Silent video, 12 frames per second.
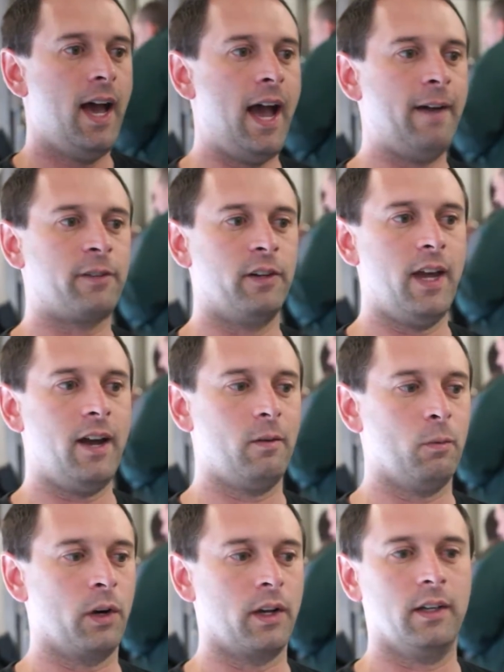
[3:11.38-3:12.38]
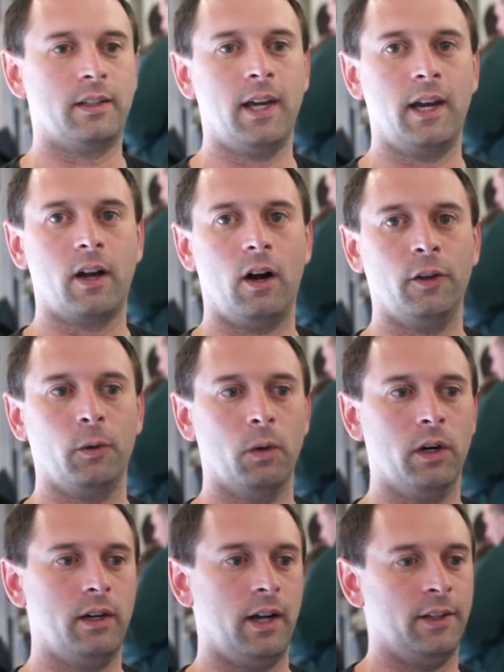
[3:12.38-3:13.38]
After that, we're going to take all the
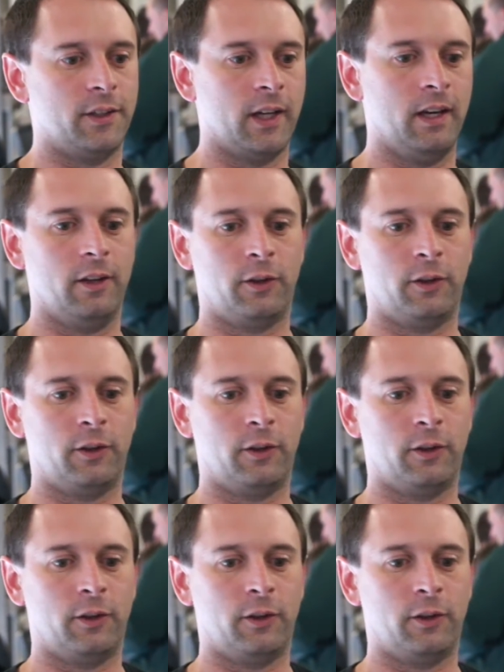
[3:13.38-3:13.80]
wort and send it